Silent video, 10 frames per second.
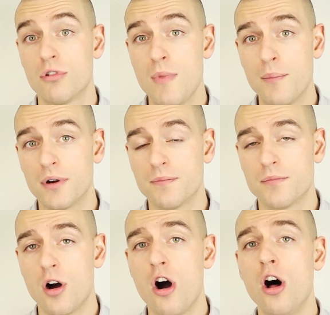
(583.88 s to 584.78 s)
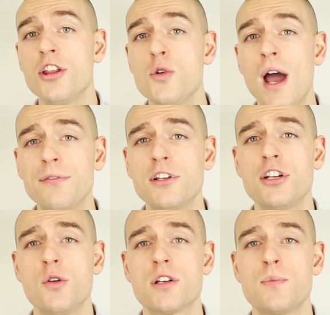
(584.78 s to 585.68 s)
Remember, all you have to
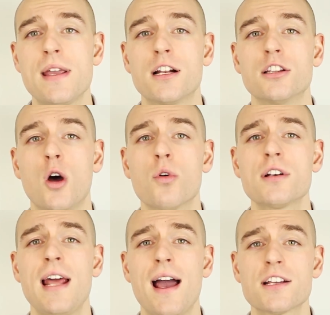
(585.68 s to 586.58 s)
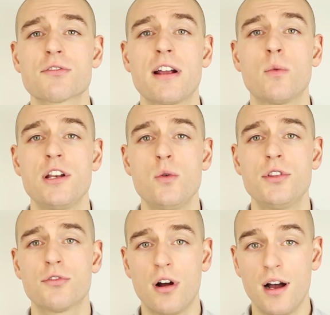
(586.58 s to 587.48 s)
do is be in a lower tax rate when you
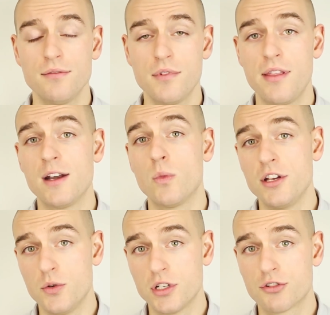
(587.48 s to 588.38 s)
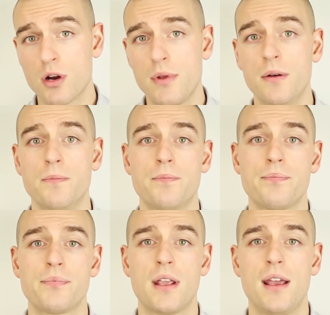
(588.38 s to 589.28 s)
withdraw than when you contribute.
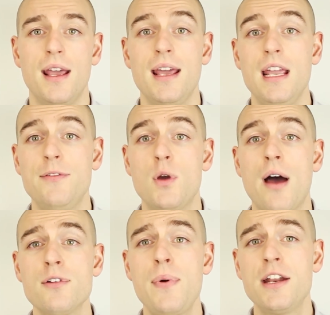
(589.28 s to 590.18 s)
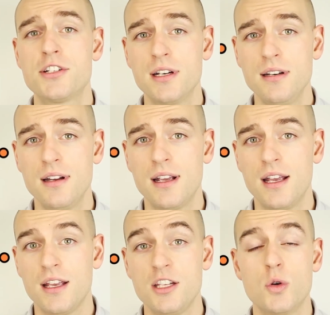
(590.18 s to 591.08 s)
If you have a pension,
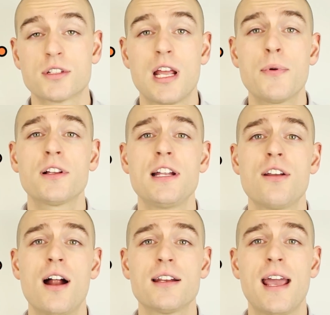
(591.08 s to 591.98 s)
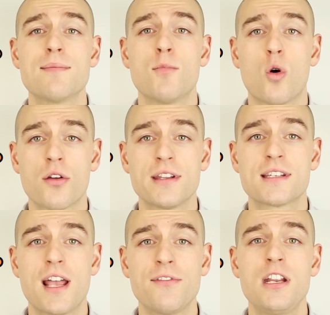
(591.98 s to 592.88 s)
you will typically not get more than
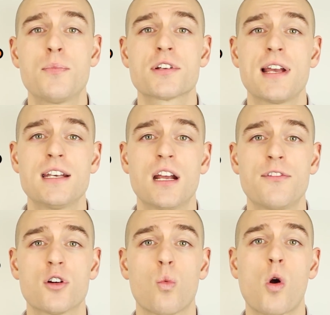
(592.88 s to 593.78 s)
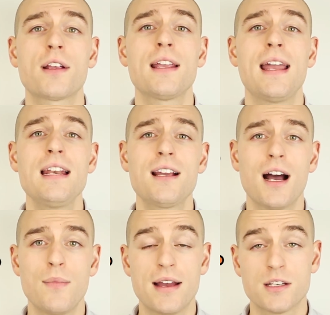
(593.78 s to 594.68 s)
70% of your working
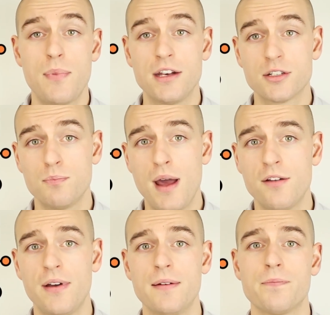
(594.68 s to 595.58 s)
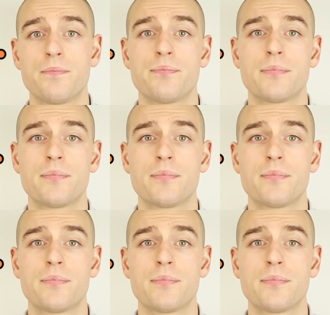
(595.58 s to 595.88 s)
income as a pension benefit.